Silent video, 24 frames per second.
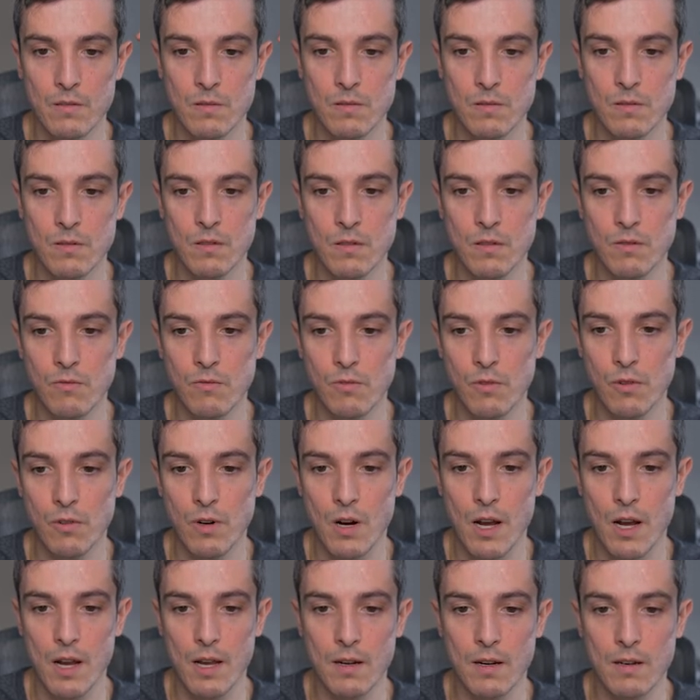It's good
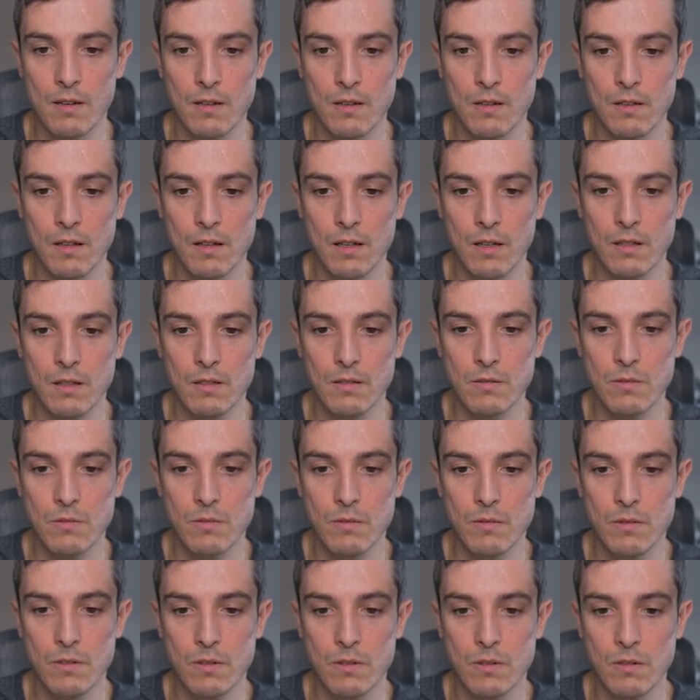variety, like this
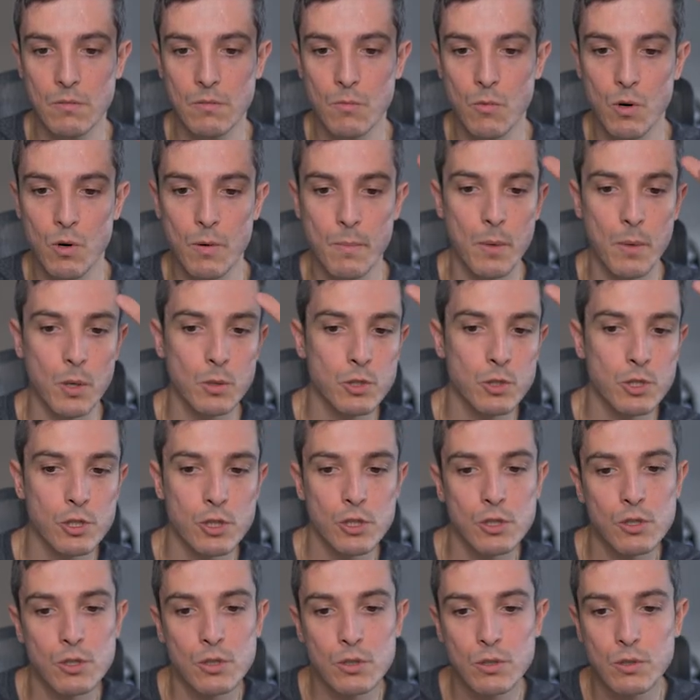one's a little more
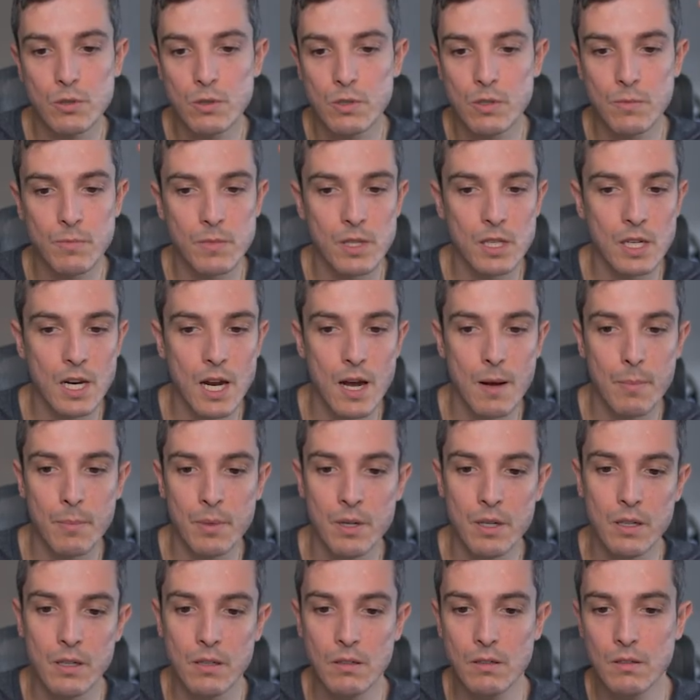emotional, something
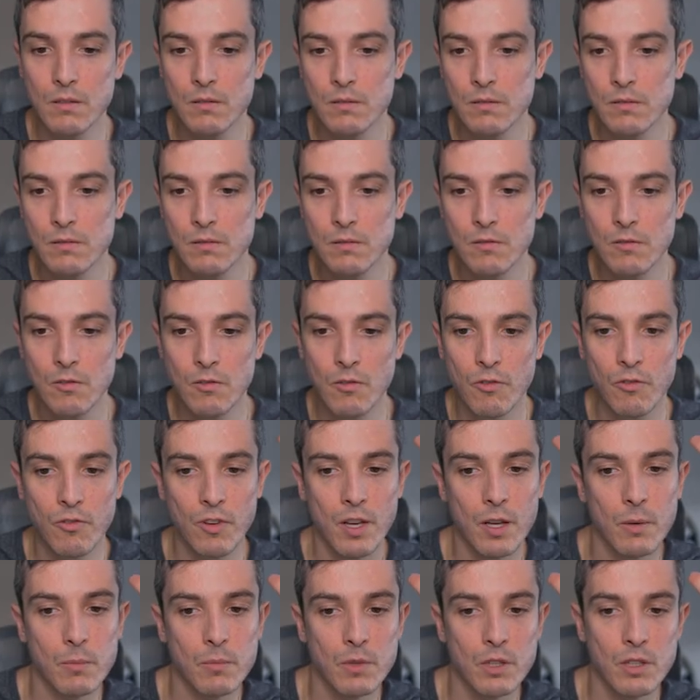happening,
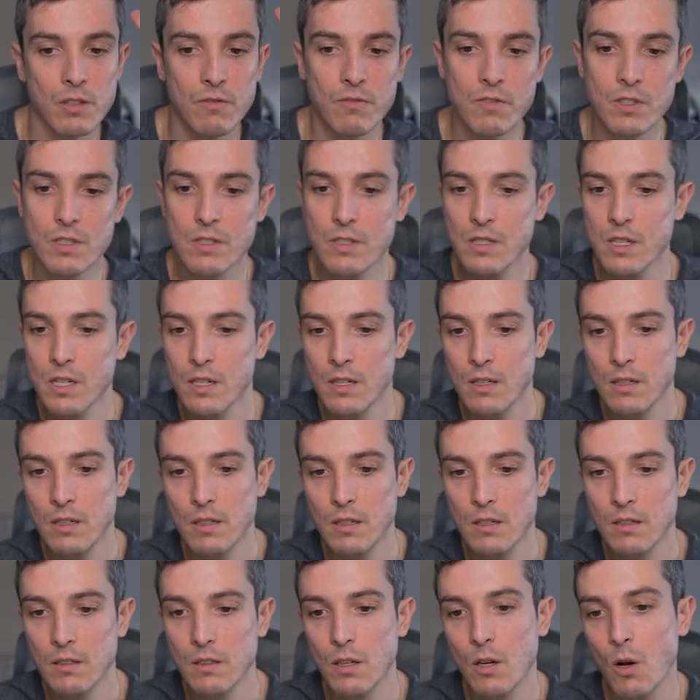family visiting,
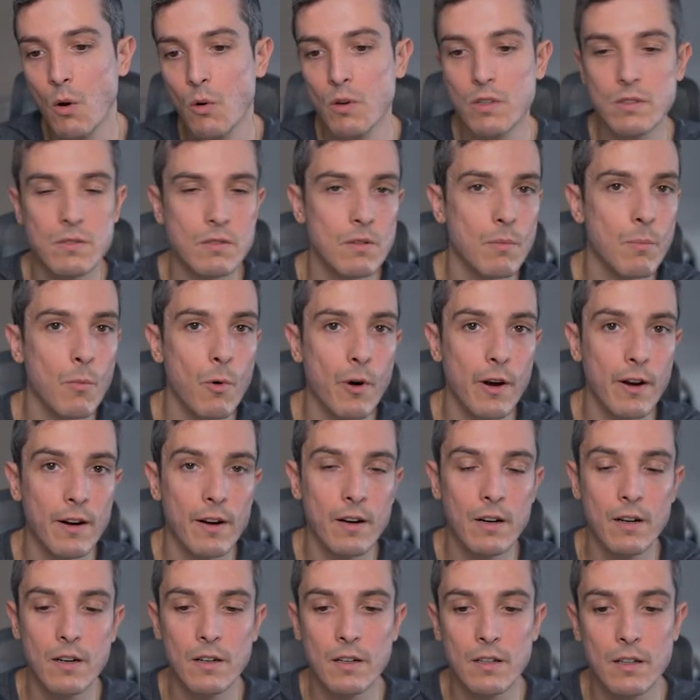going
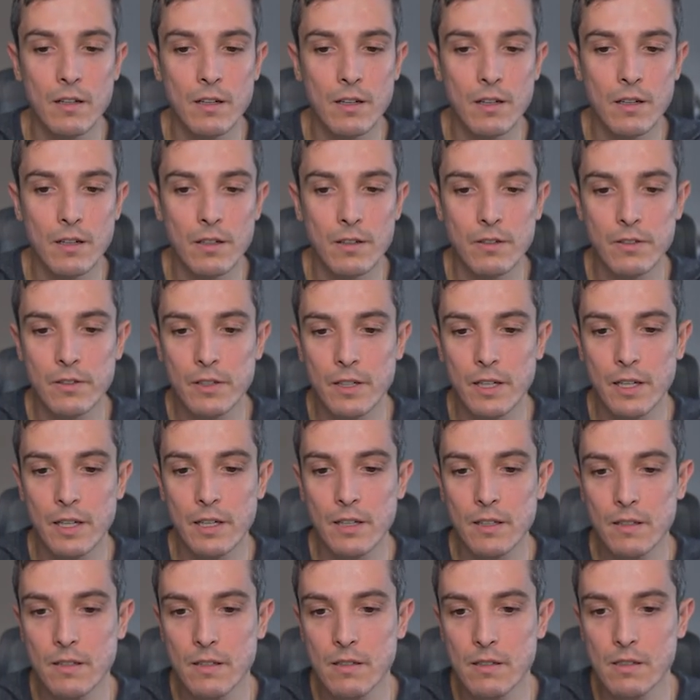somewhere,
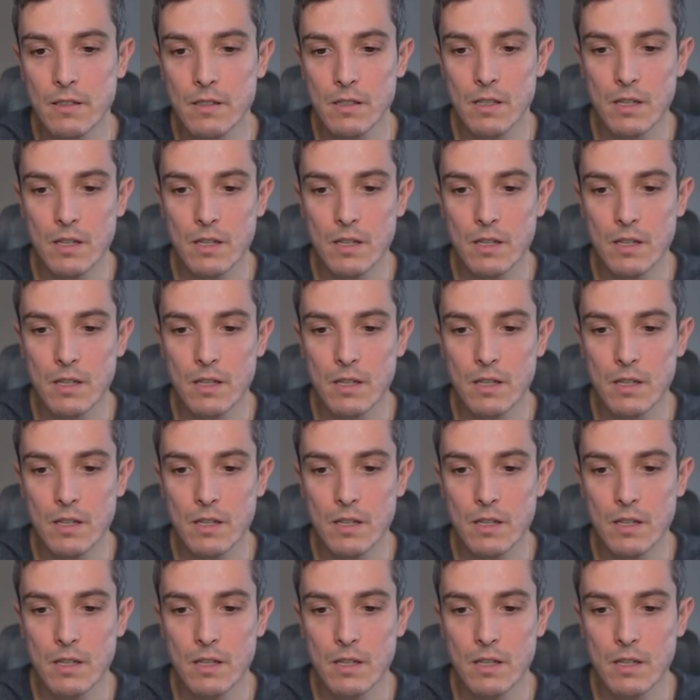right?